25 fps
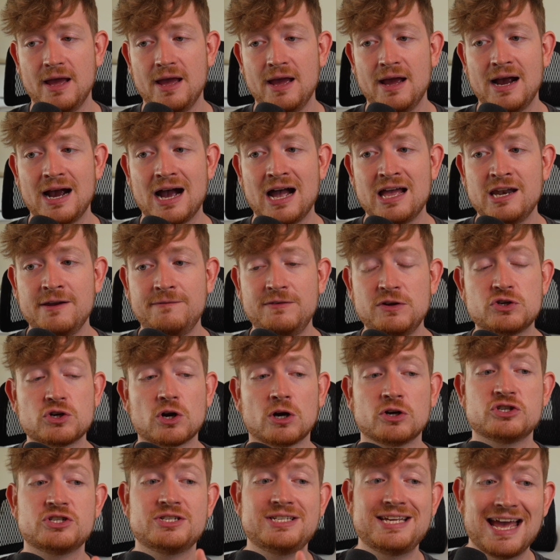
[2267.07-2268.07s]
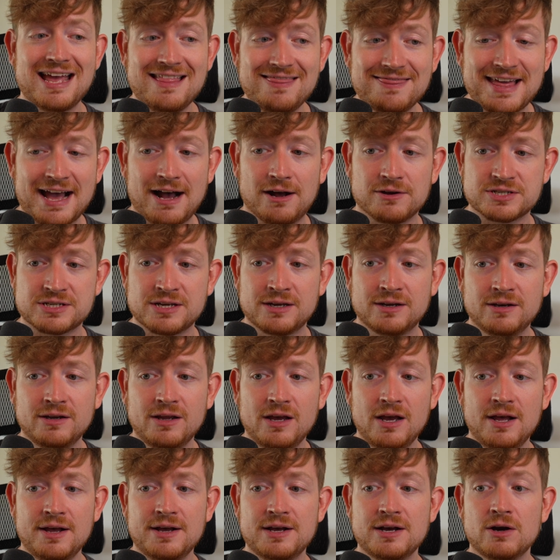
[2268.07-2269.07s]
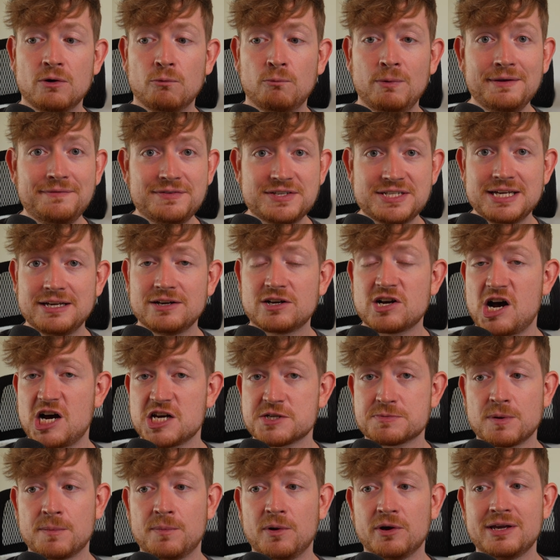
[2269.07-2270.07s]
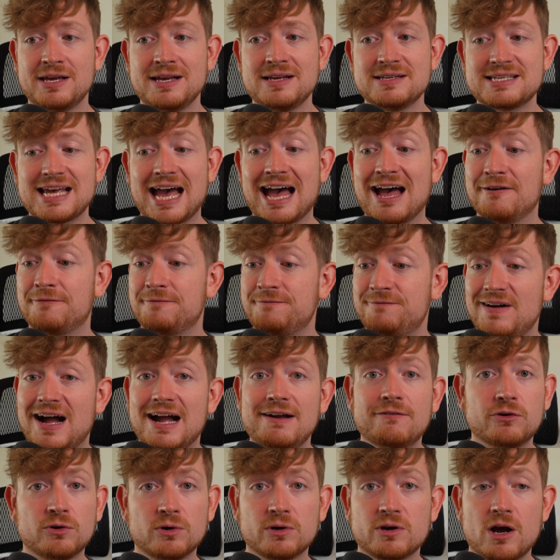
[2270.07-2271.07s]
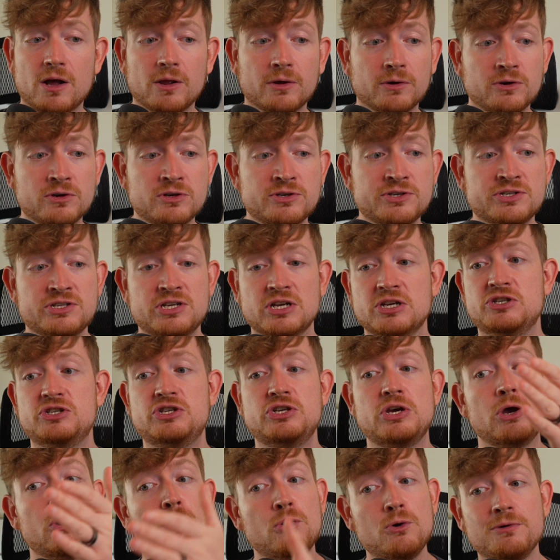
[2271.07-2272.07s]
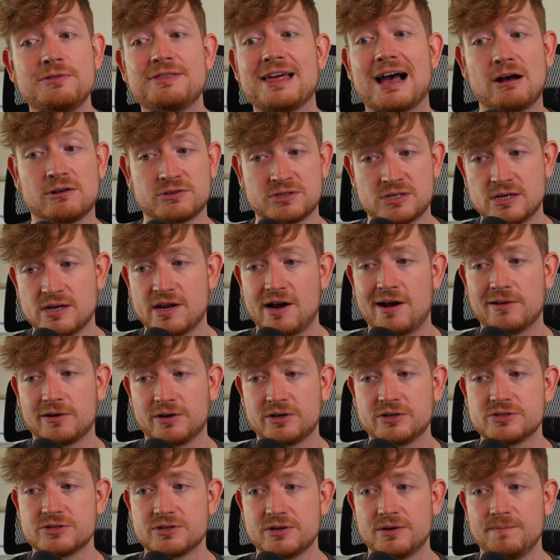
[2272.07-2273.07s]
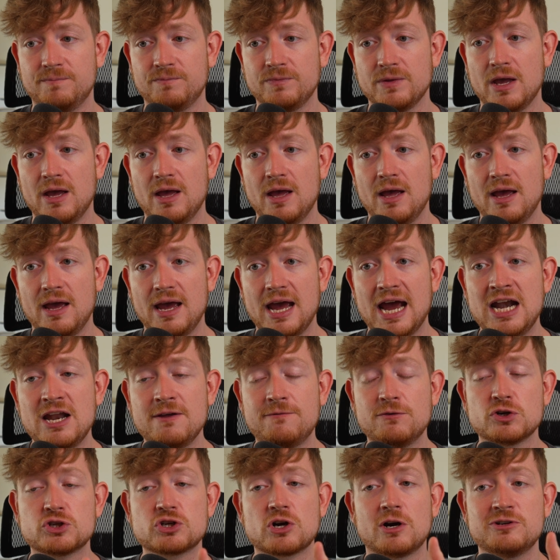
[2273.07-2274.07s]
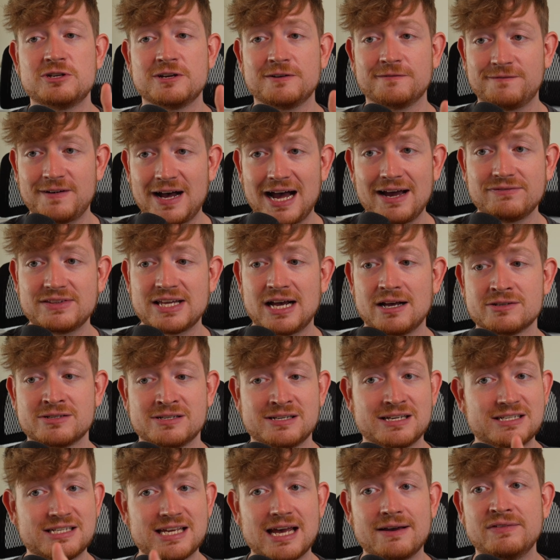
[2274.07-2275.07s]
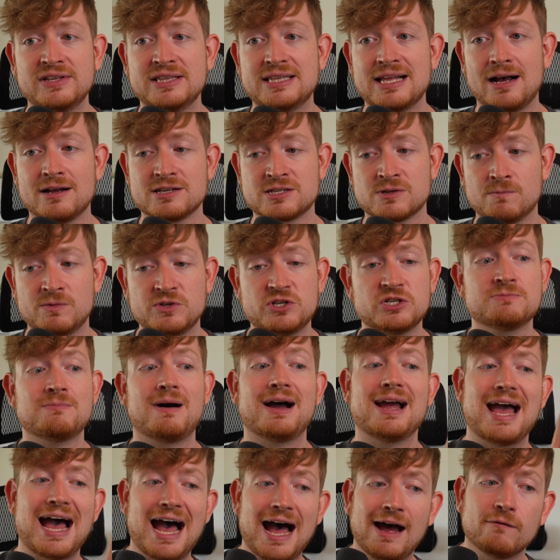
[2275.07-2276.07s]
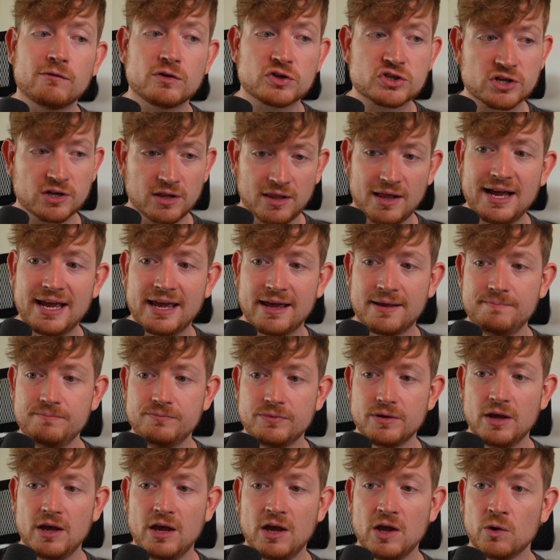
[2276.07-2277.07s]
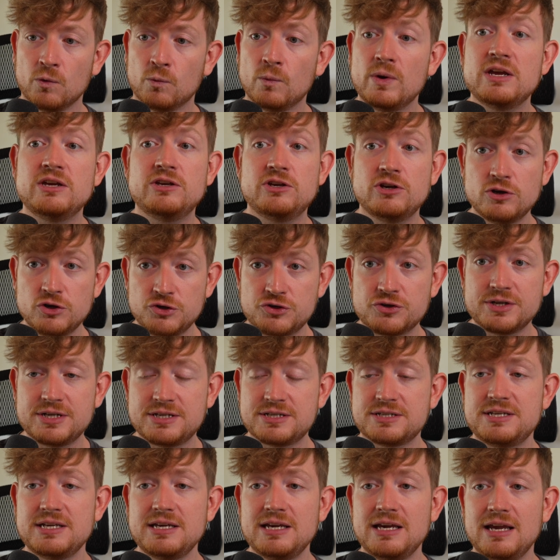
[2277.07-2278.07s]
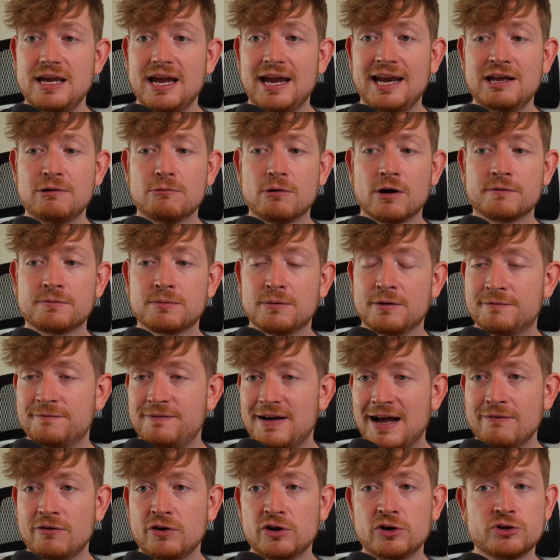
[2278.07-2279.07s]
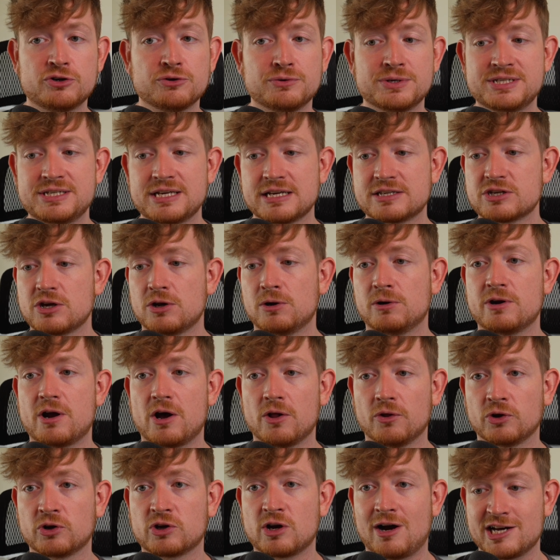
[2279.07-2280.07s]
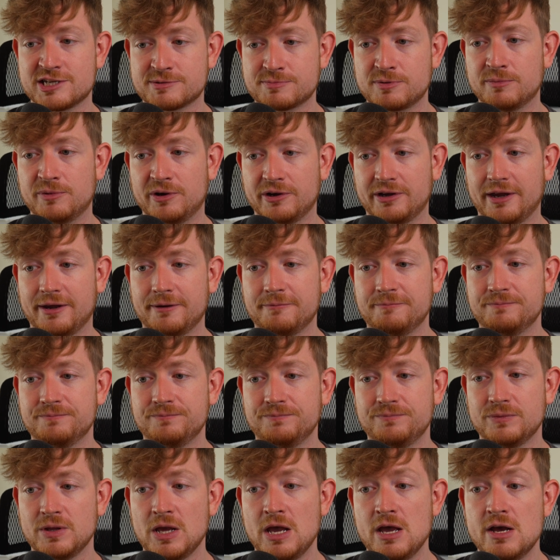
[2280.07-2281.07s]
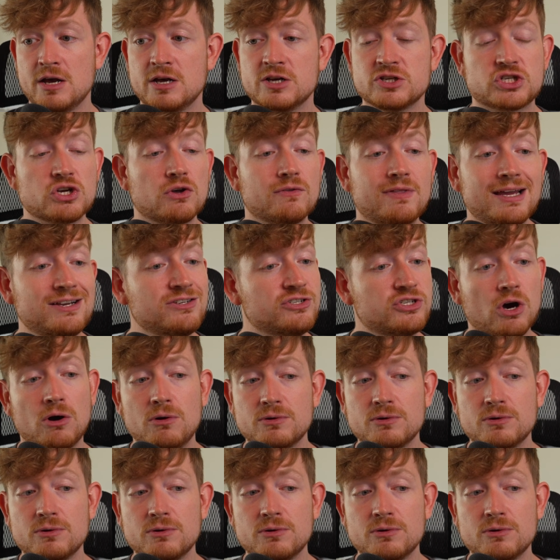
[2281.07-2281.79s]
And if you charge $10,000, we've seen cost per bookings at $500 to $2,000. And if you're charging $5,000 to $7,000, which is my average client, we usually see anywhere from a $500 to a $600 cost per booking. So they don't